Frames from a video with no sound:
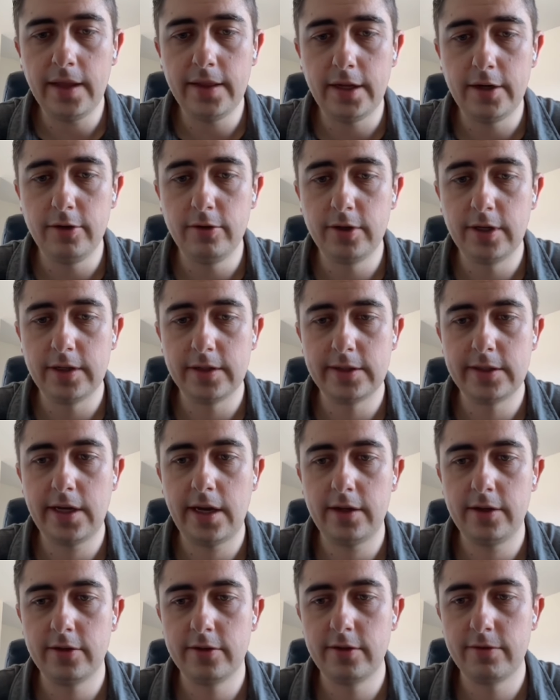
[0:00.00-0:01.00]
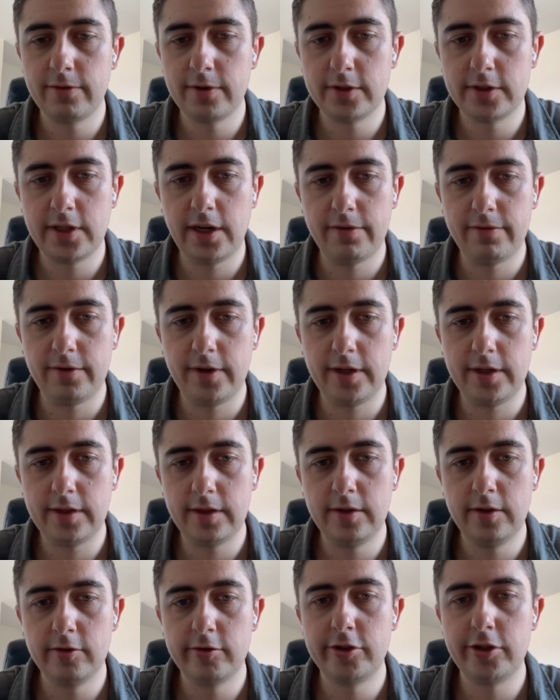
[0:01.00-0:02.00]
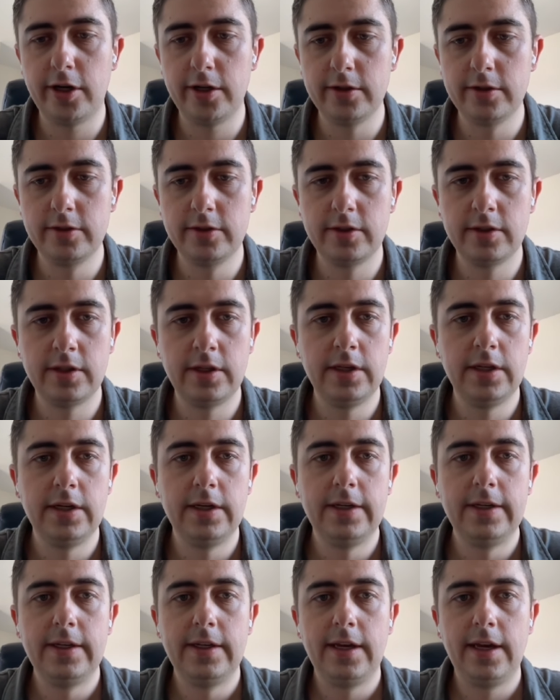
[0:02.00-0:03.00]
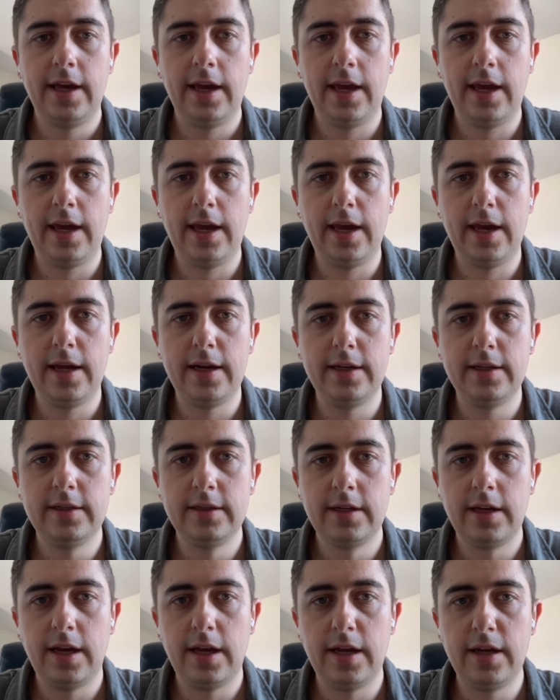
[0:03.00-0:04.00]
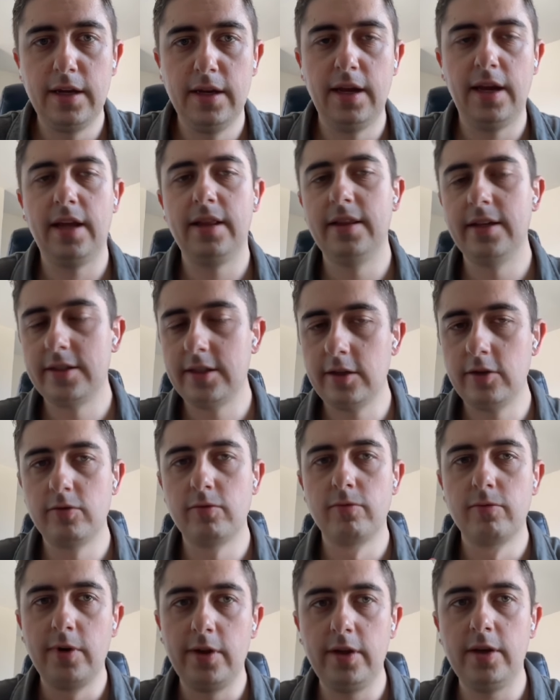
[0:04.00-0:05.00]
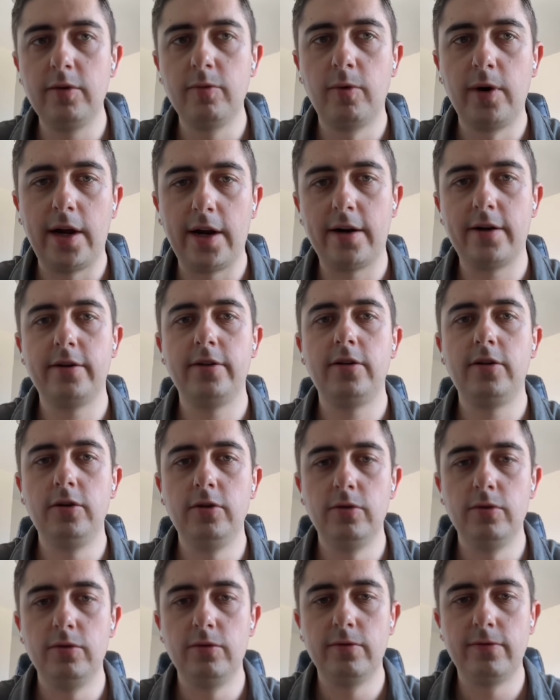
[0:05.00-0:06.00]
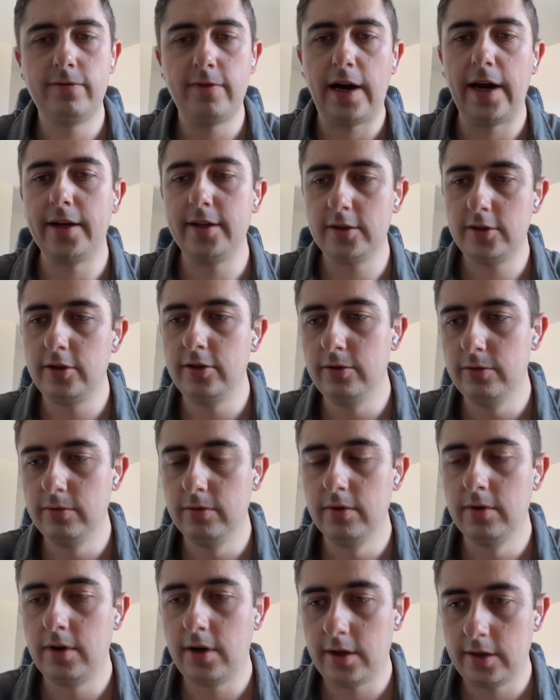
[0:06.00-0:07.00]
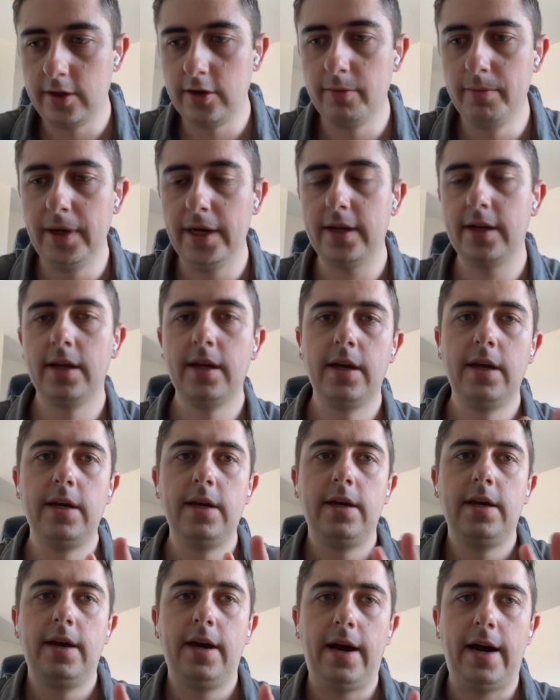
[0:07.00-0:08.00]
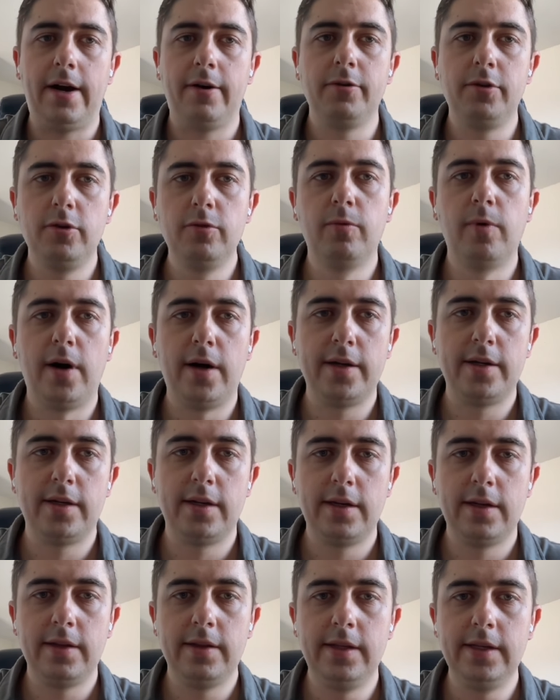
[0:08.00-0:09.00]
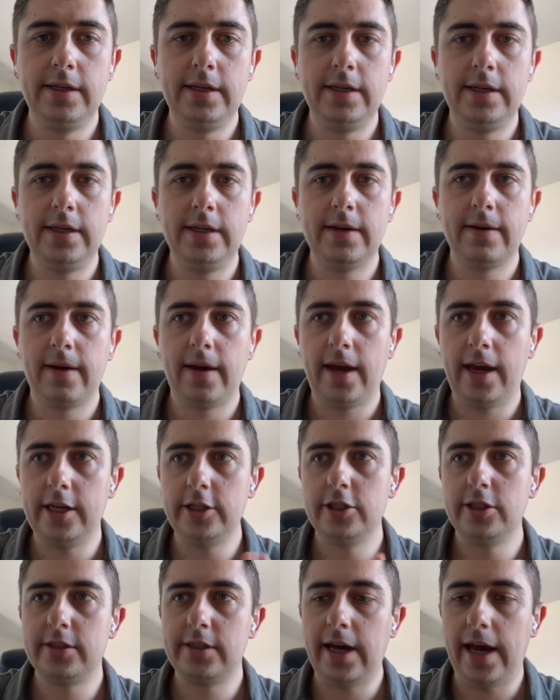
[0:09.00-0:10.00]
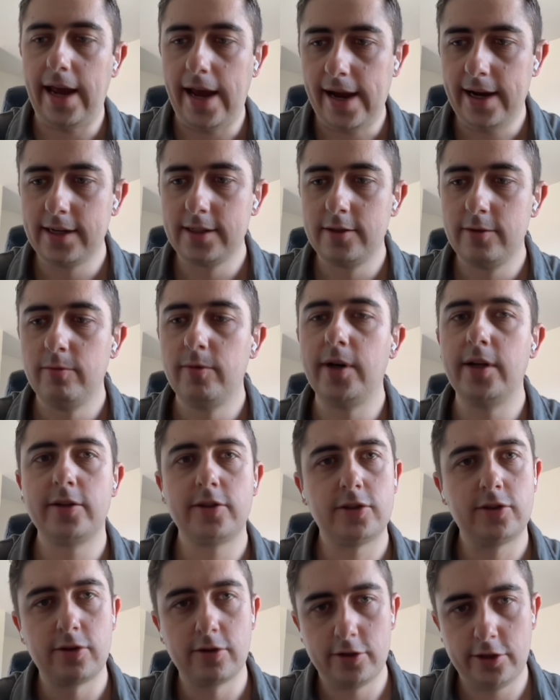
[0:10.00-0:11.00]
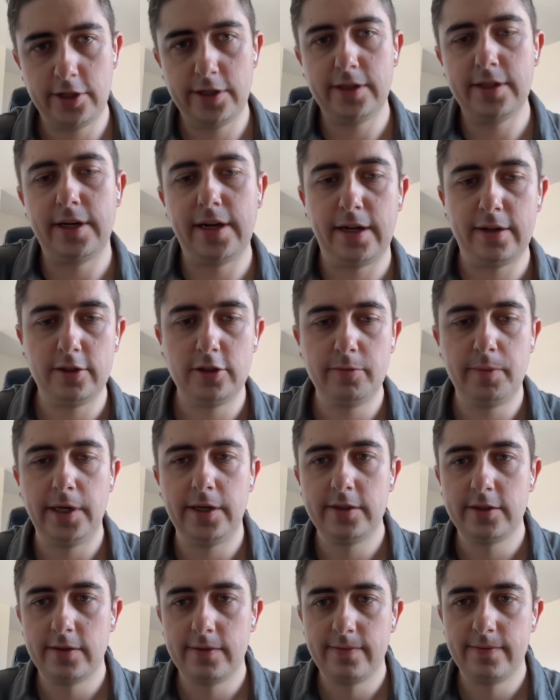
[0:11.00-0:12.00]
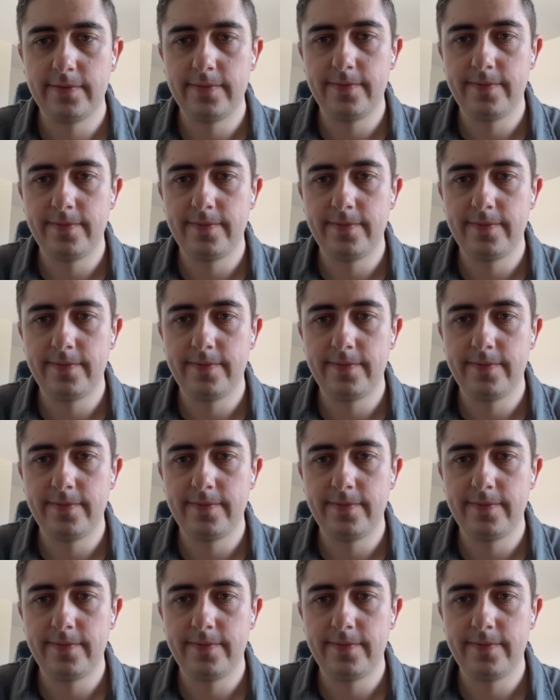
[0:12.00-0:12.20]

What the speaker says: And then you can set your different stuff like your chunks, and this is really where you fine tune a little bit how you want the agent to act when it's searching the knowledge base.